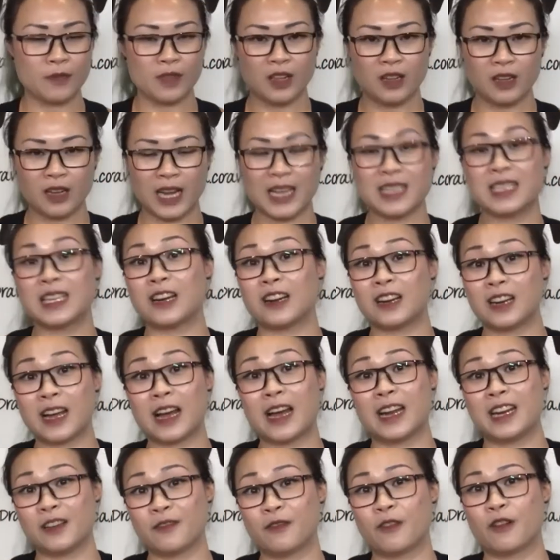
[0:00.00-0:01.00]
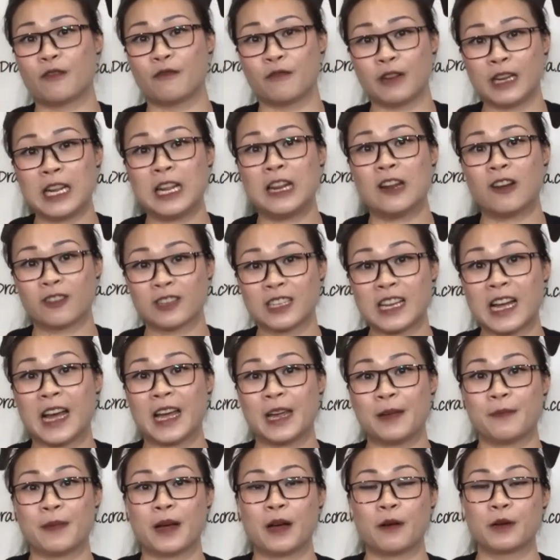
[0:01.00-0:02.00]
I sat on the idea for a really long
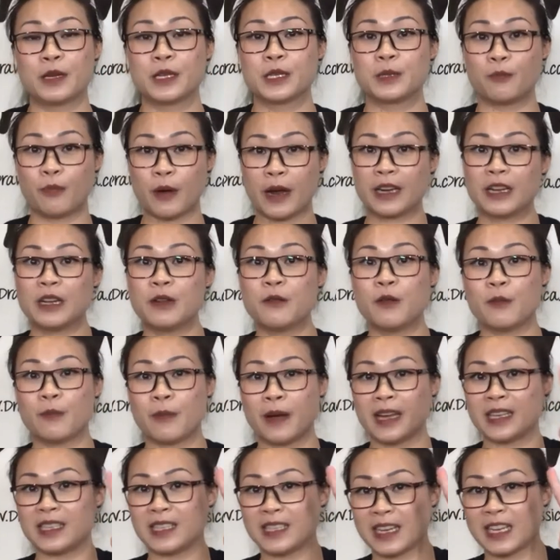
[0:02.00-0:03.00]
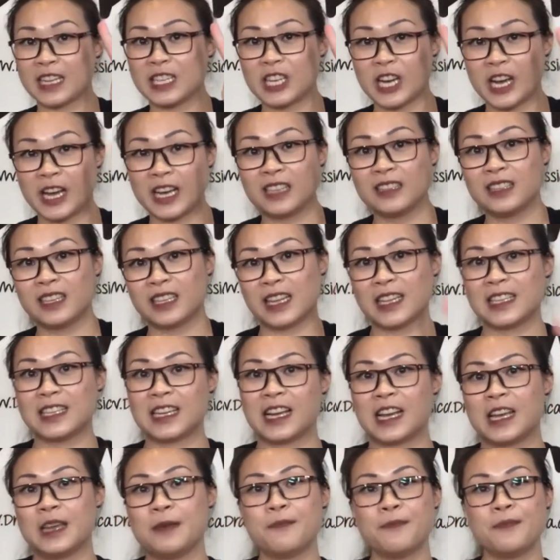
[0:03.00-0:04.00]
time. I was pregnant with my second child at that
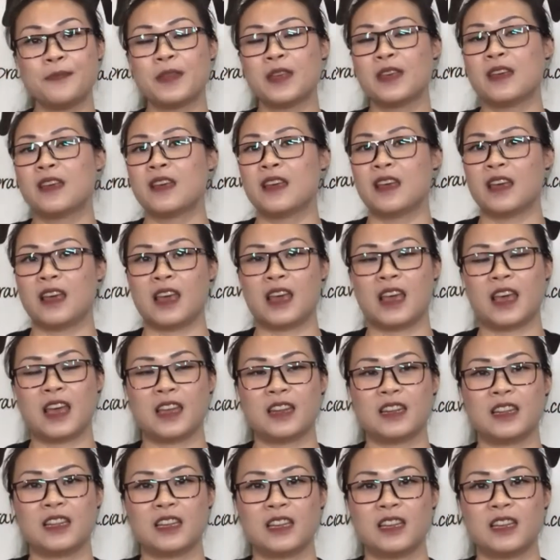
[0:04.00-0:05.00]
time, and